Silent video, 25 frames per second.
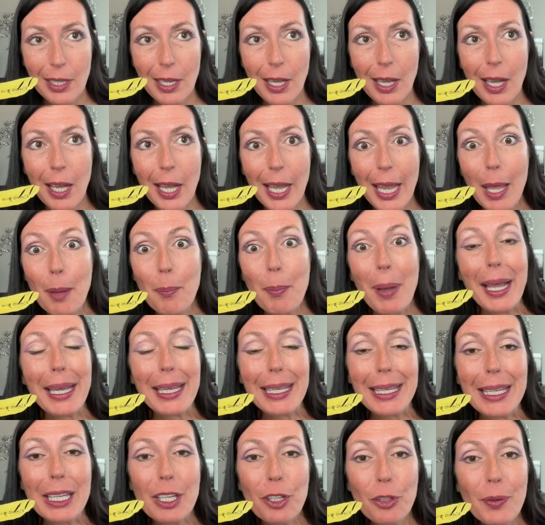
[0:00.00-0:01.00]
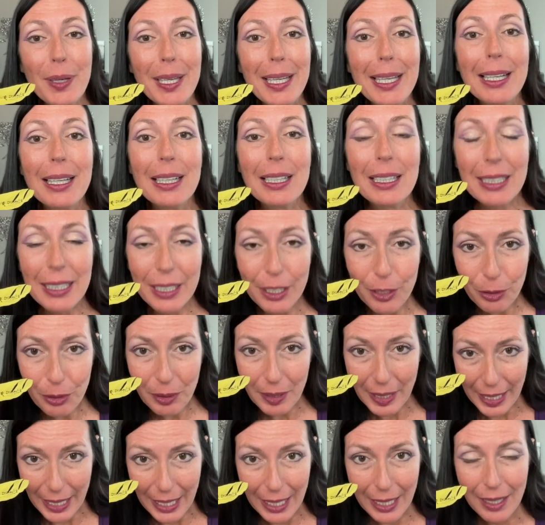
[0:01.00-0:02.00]
Am I hearing
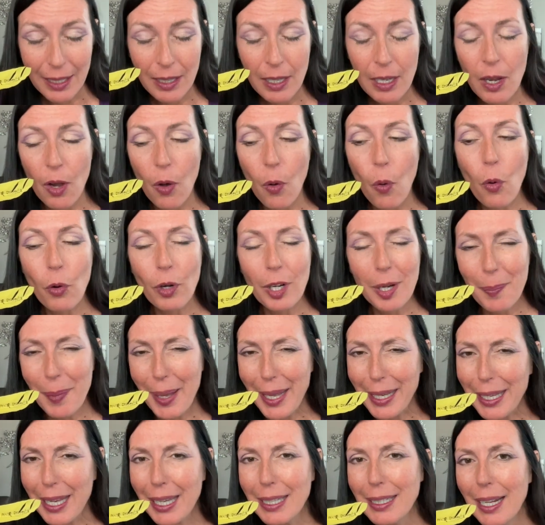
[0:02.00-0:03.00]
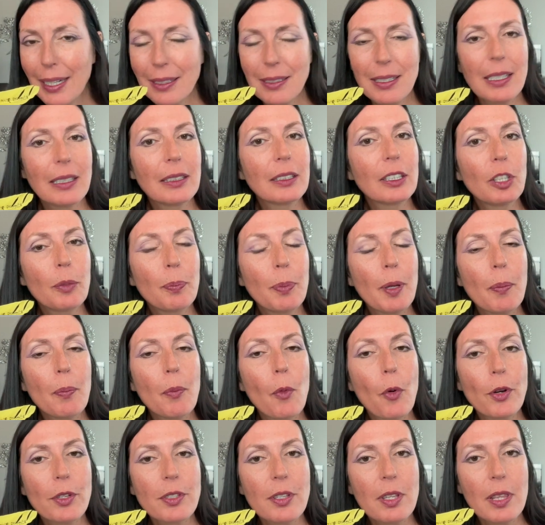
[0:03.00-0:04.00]
clearly? Or am I connecting a little bit
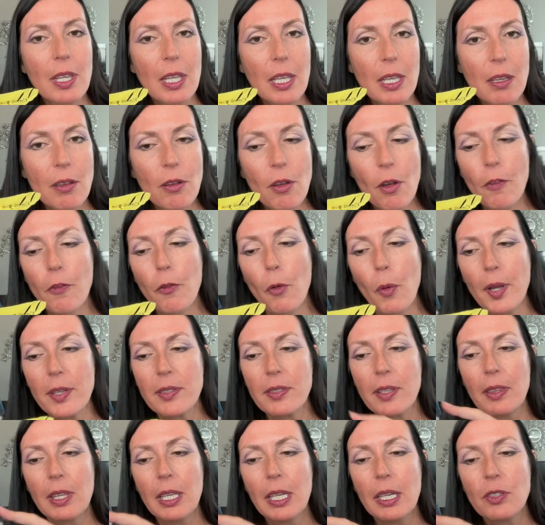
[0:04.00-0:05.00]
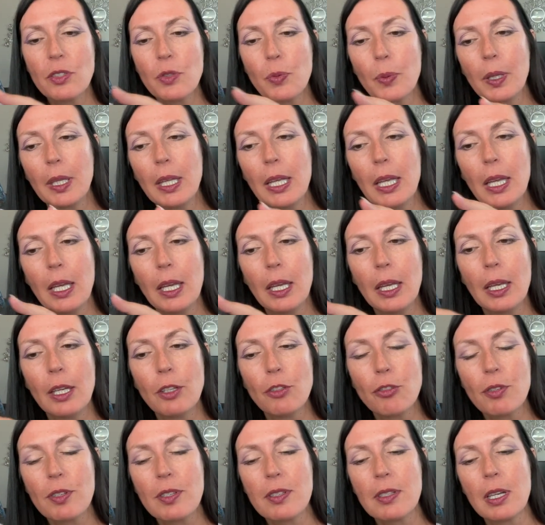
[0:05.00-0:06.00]
more to the ego voice? I think it's really
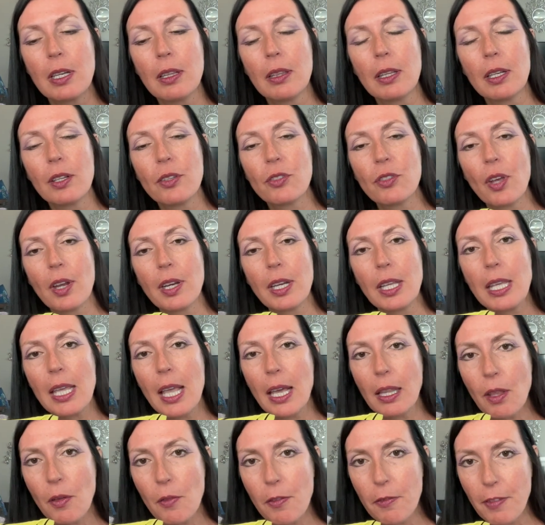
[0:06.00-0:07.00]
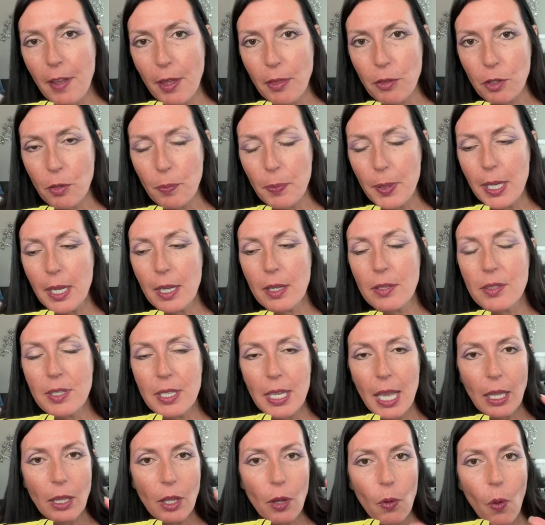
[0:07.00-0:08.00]
interesting that it's on a yellow feather because
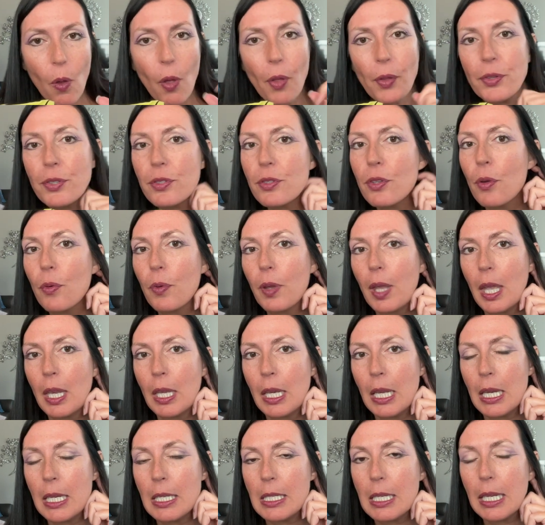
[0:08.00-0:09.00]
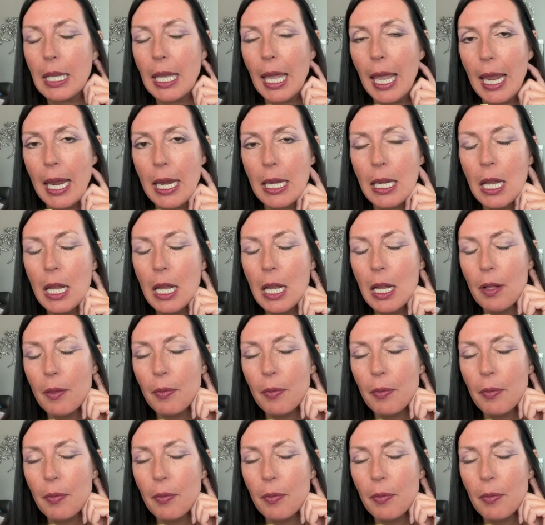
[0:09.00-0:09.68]
yellow also can indicate